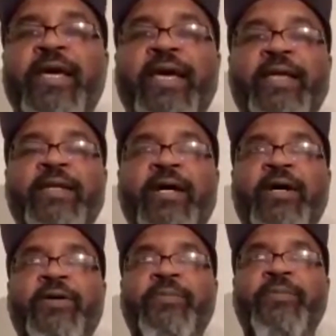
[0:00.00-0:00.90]
And
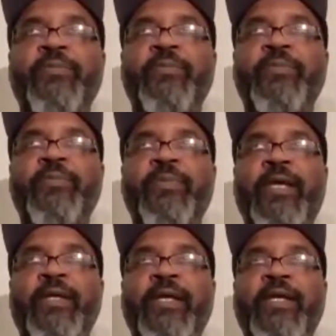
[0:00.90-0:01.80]

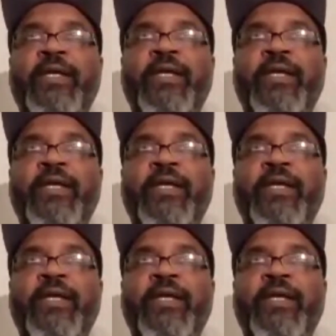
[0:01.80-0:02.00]
when